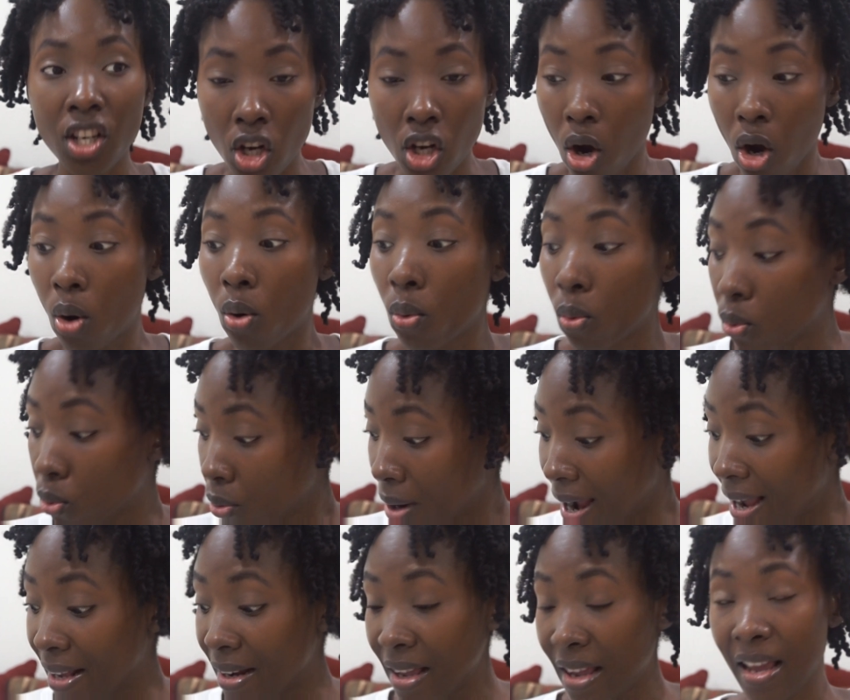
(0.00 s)
now,
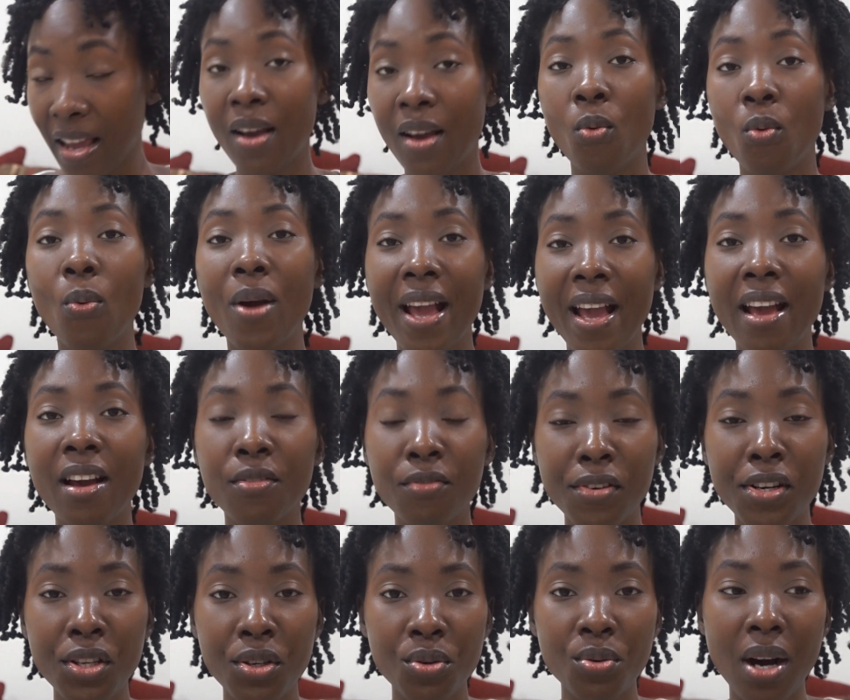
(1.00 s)
right here, wherever
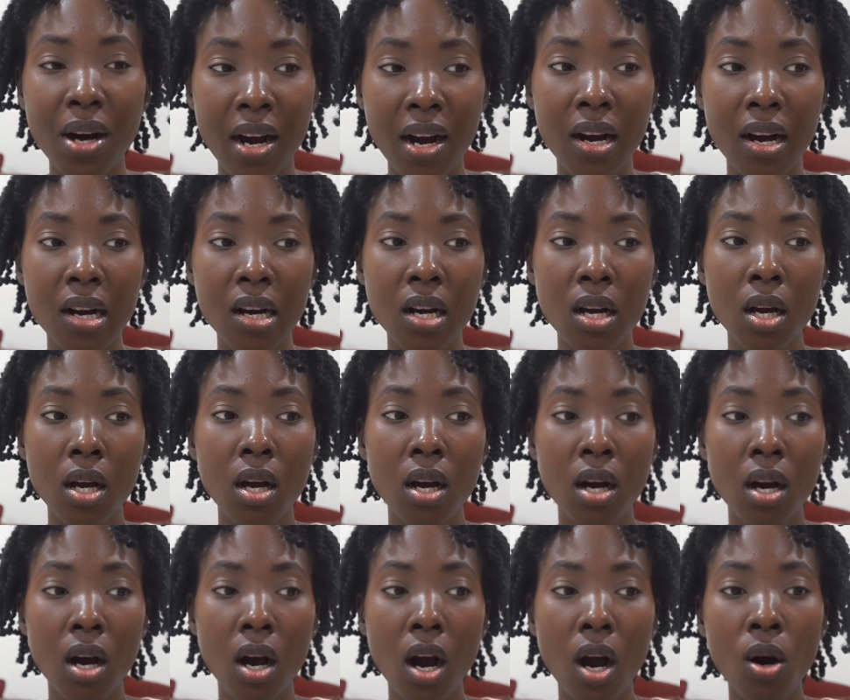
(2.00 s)
you are?
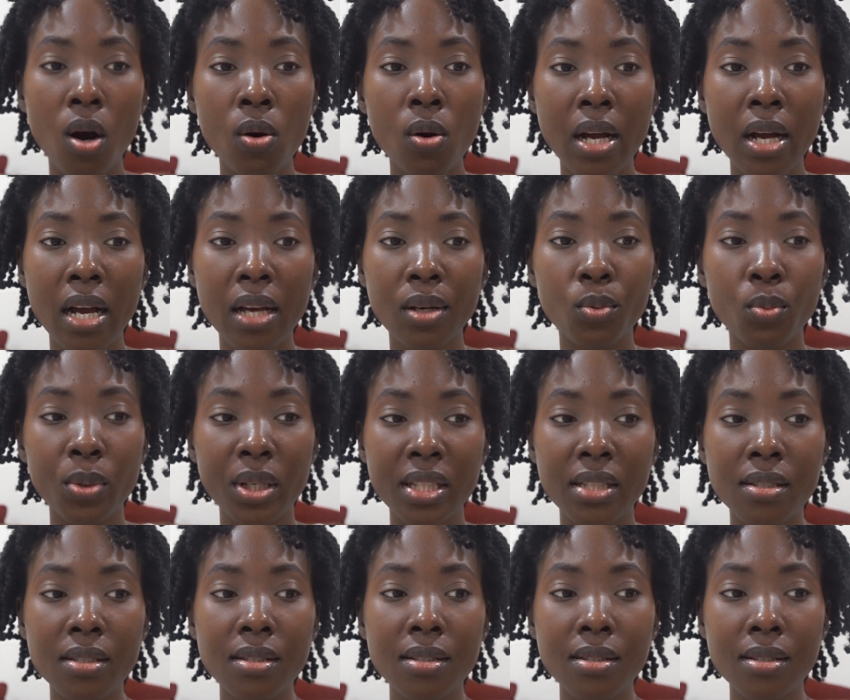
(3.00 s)
How can we
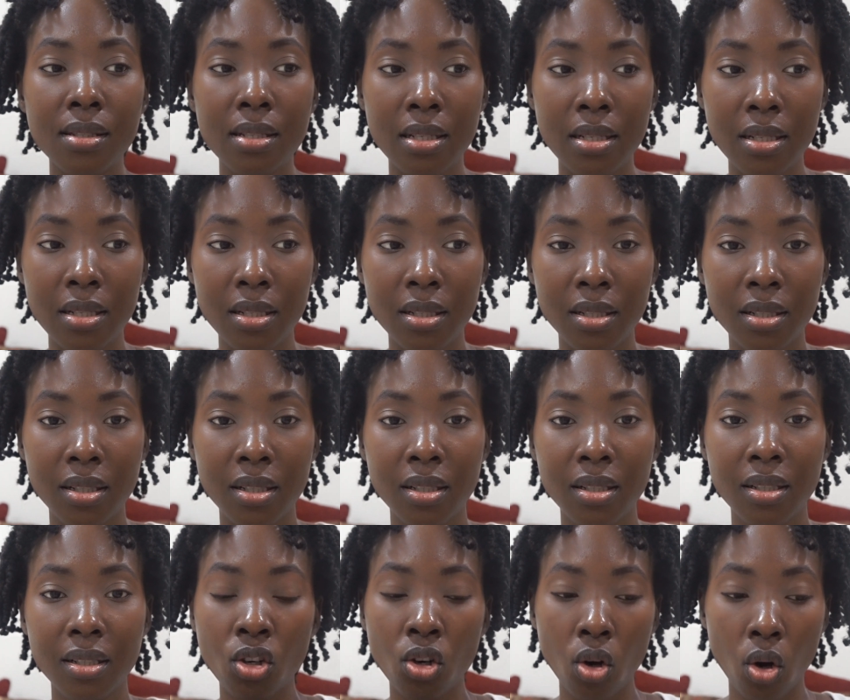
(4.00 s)
see
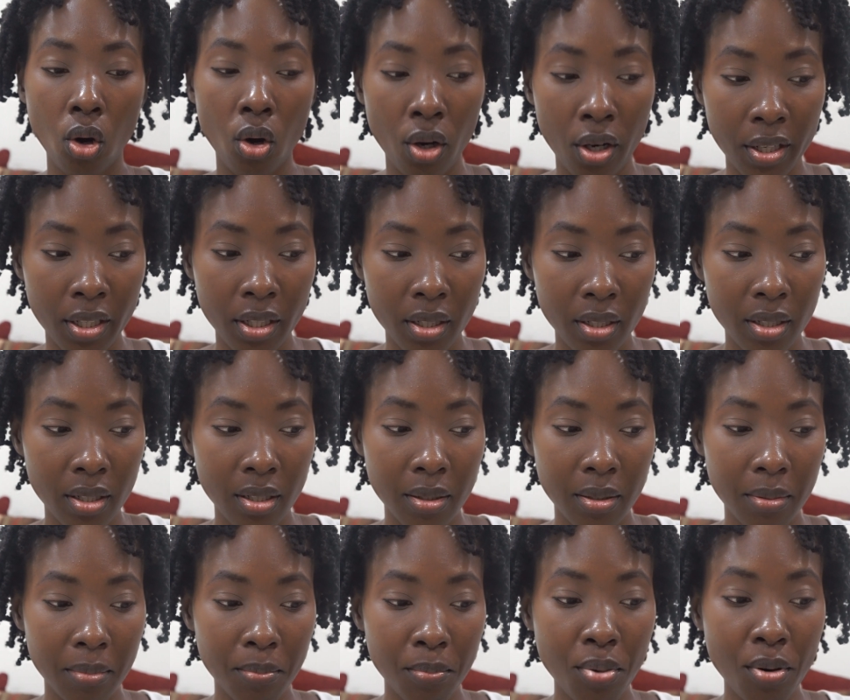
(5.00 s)
God
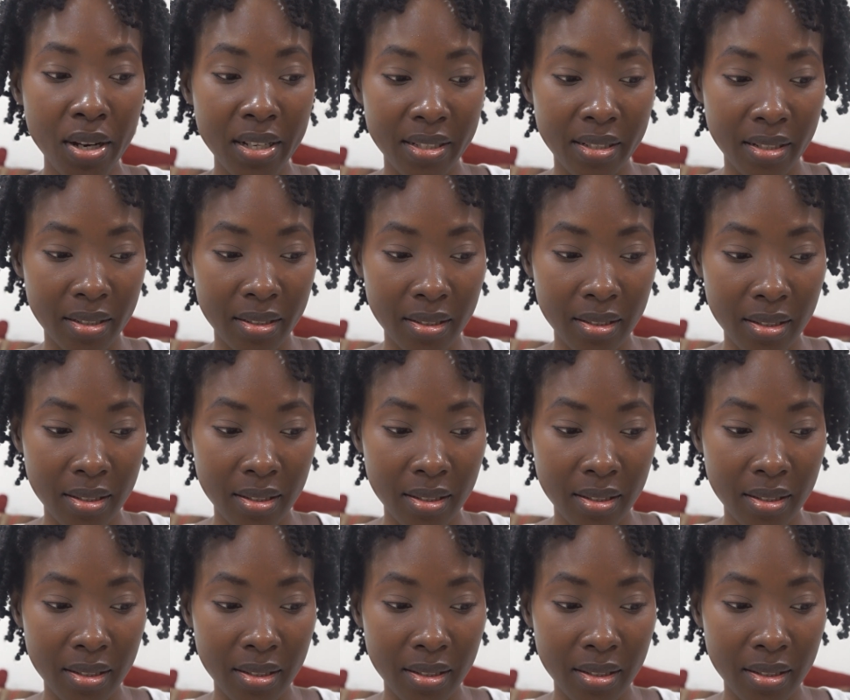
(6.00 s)
present?